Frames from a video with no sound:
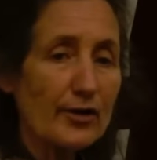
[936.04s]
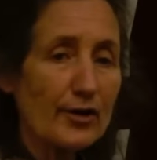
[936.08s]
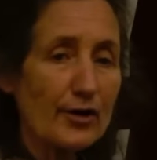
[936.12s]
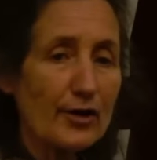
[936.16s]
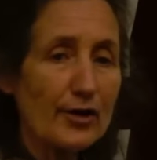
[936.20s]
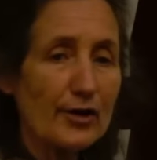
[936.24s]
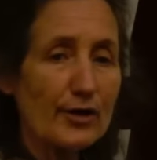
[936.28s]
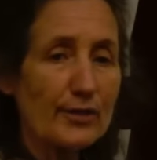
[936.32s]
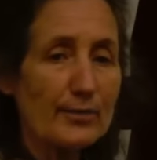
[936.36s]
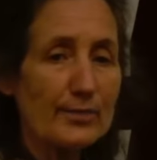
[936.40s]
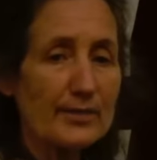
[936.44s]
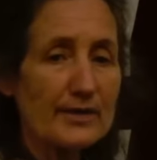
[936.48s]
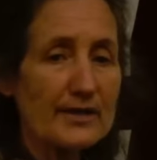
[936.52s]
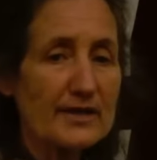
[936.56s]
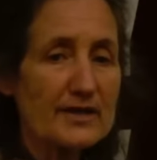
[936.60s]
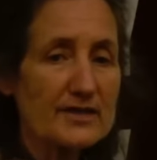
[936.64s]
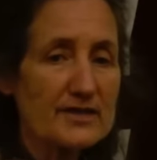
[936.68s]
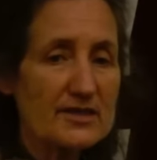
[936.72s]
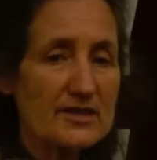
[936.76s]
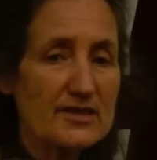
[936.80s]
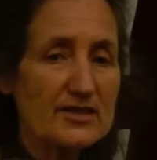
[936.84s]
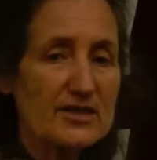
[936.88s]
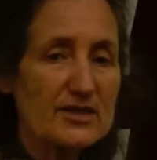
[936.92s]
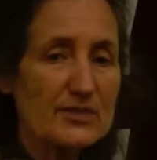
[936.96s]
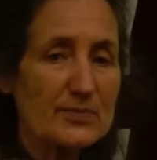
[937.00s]
herb
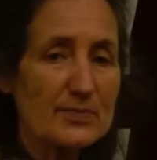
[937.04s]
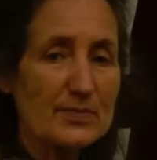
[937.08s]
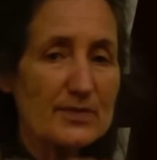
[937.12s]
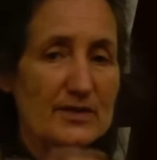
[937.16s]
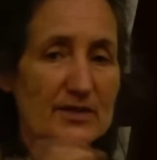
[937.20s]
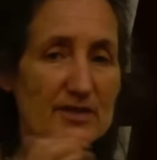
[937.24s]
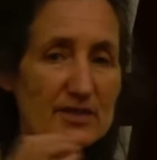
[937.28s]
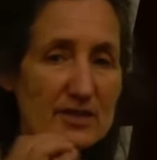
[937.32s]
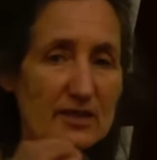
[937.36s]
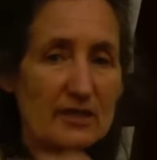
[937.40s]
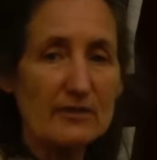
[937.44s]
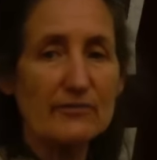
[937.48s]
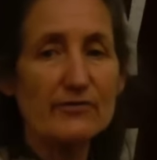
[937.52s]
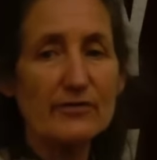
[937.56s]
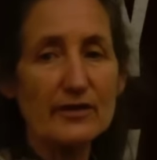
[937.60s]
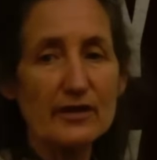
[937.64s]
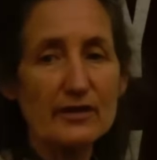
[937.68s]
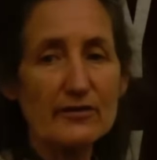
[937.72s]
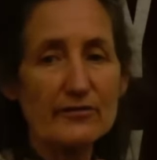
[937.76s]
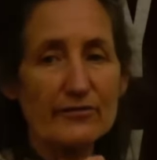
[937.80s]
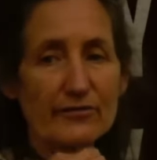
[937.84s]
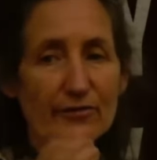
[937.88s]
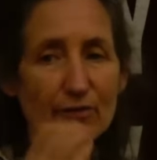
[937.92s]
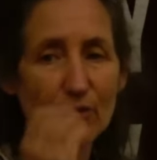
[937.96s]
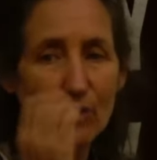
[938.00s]
is a
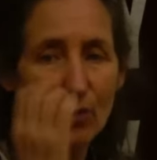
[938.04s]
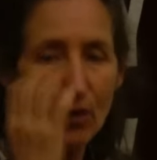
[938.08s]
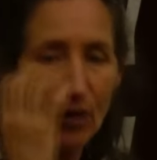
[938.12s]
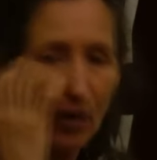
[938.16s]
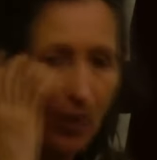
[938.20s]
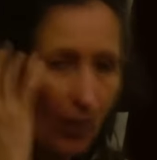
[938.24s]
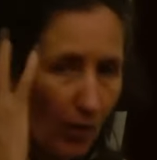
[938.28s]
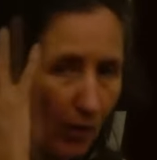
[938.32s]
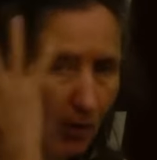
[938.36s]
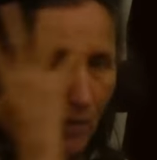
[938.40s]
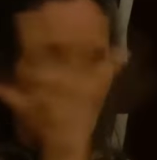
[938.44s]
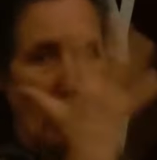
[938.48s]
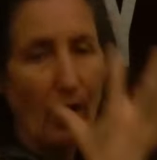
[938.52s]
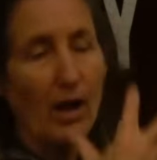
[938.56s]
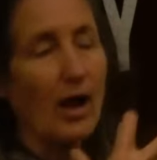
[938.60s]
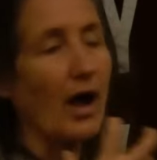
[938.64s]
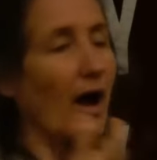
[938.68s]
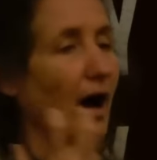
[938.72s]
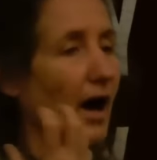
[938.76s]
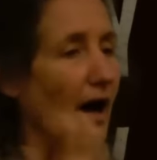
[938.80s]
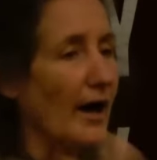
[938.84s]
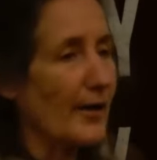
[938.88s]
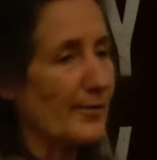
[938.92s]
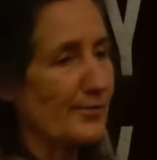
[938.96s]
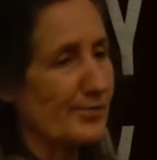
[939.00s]
specific for all
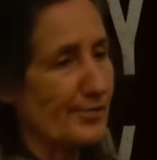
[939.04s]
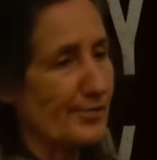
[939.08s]
eye